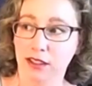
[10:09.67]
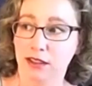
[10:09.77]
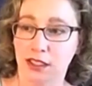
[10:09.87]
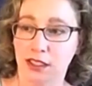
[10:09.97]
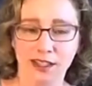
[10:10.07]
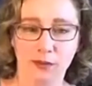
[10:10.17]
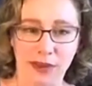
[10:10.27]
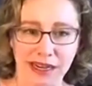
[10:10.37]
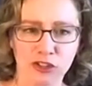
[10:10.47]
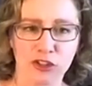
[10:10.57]
The kind of
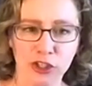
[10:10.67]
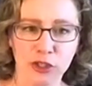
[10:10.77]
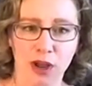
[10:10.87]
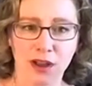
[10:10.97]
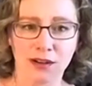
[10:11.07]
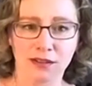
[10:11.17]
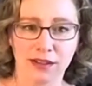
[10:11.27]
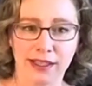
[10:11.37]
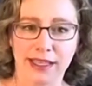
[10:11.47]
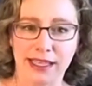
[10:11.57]
manager you are
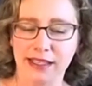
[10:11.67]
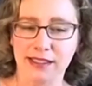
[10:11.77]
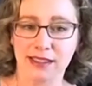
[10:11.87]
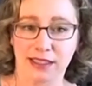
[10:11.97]
is